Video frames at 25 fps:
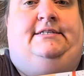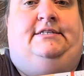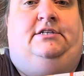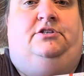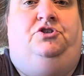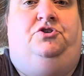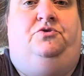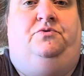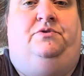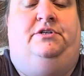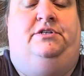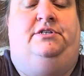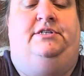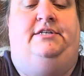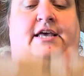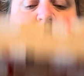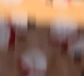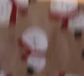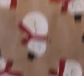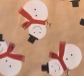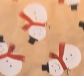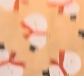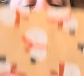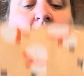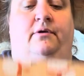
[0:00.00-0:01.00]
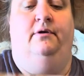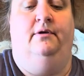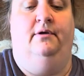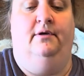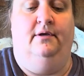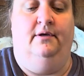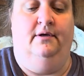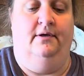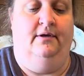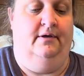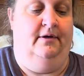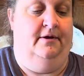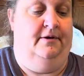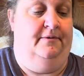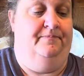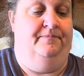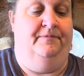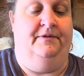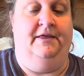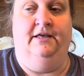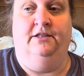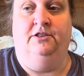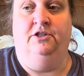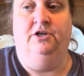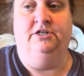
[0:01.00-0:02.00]
as you can tell.
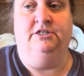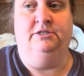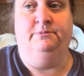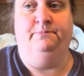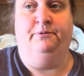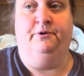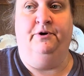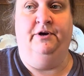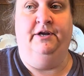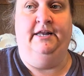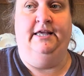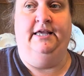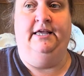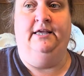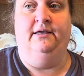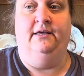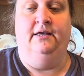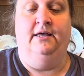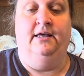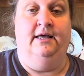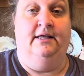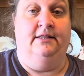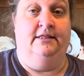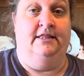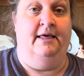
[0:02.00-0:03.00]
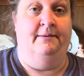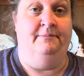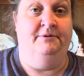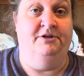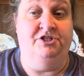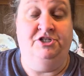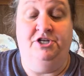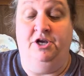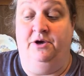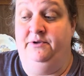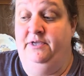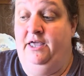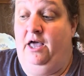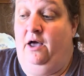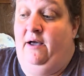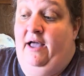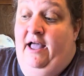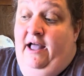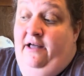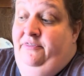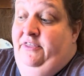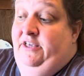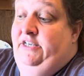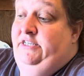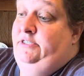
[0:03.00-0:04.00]
It looks pretty. Let me show y'all
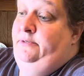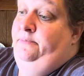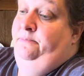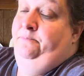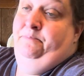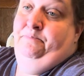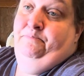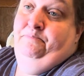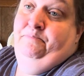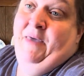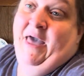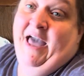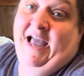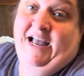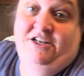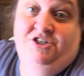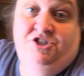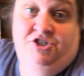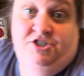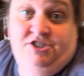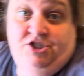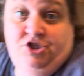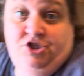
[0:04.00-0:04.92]
how these packages